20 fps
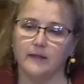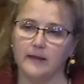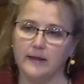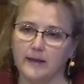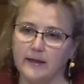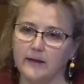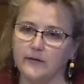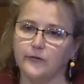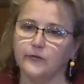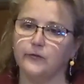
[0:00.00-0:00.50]

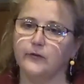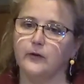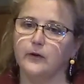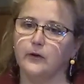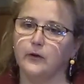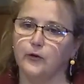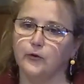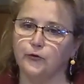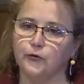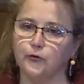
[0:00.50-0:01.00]
It's
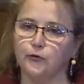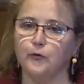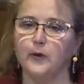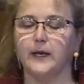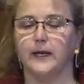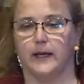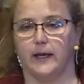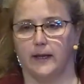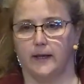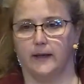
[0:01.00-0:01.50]

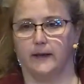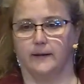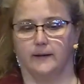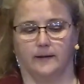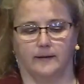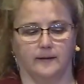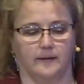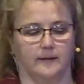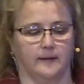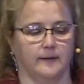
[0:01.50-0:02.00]
tricky.
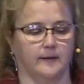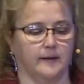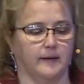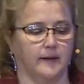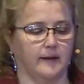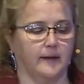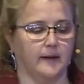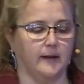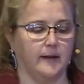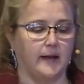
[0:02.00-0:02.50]

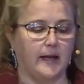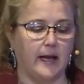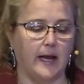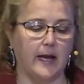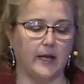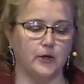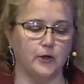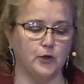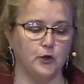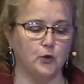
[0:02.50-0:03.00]

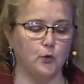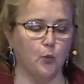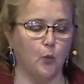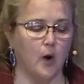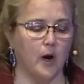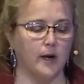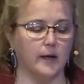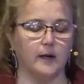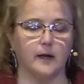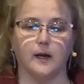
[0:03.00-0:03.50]
And you
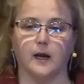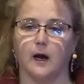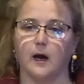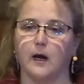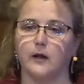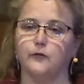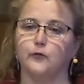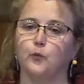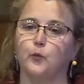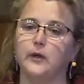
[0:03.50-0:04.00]
want
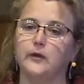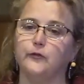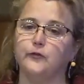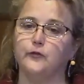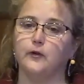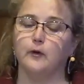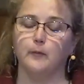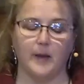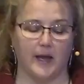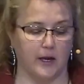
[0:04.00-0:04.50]
God's wisdom